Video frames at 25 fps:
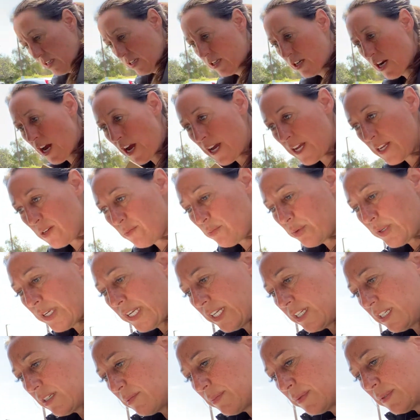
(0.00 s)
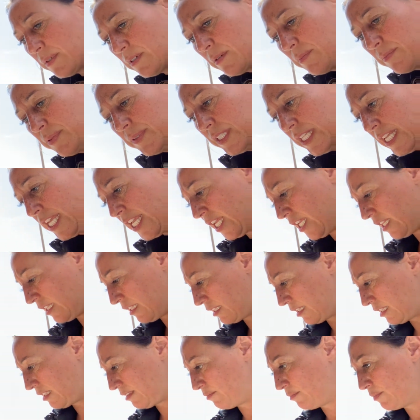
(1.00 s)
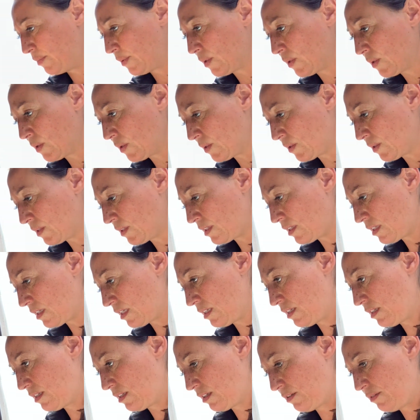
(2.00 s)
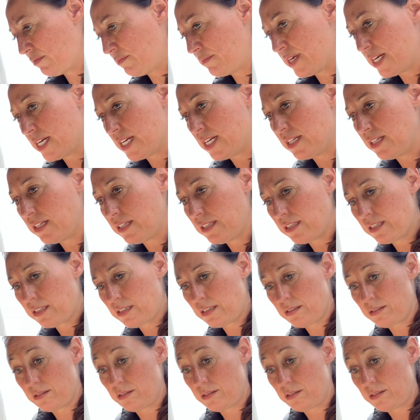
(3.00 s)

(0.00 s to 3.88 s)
non-breakable plates, bowls, and 2 mugs.